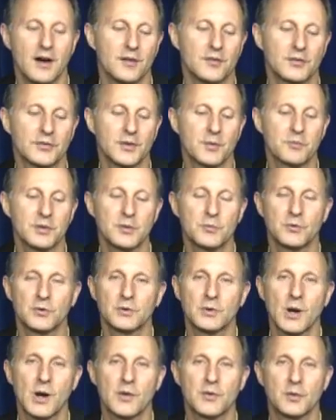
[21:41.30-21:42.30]
Some people will
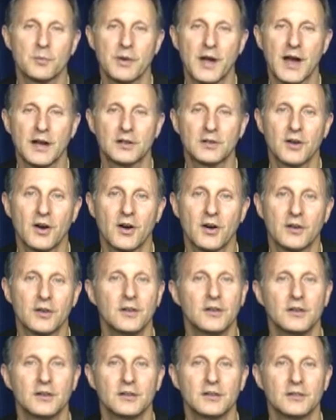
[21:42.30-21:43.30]
go out in their backyard.
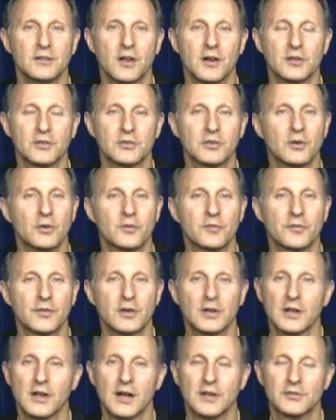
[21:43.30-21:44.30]
As long as you don't
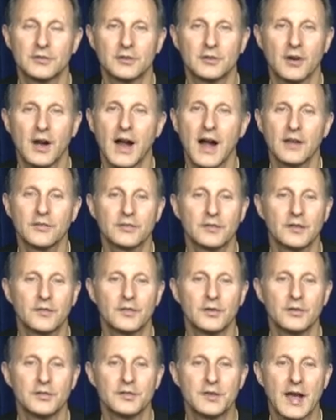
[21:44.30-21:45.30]
fertilize your grass, if
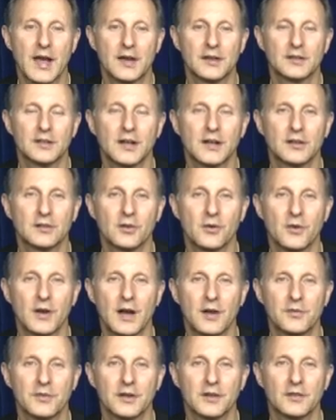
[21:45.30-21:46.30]
there's dandelion growing
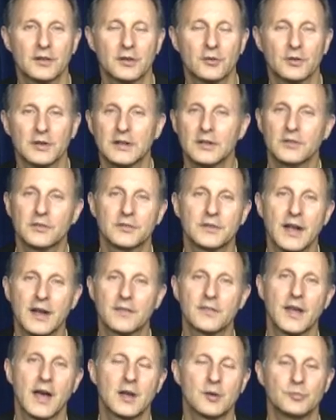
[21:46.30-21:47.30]
out there, the greens,
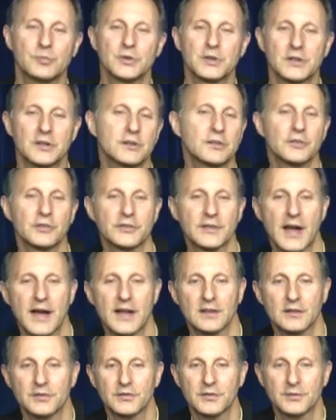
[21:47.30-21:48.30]
take that and put it in your
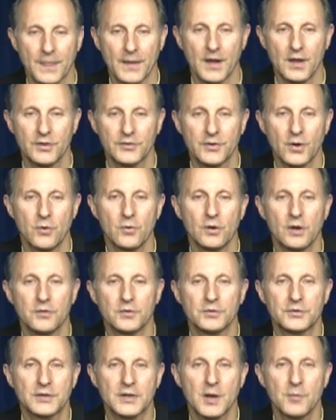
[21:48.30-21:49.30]
salads. So
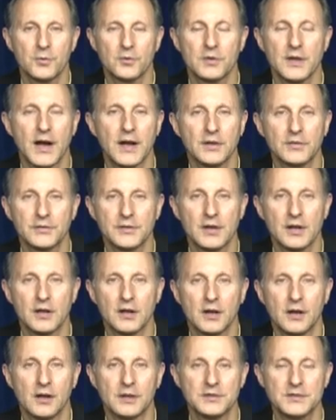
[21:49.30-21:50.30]
there's a couple of nice
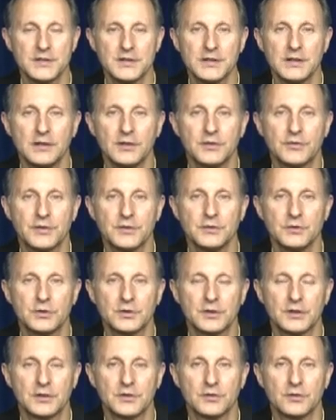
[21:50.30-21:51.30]
teas that you
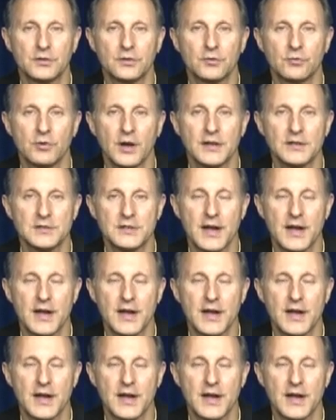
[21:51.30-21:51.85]
can write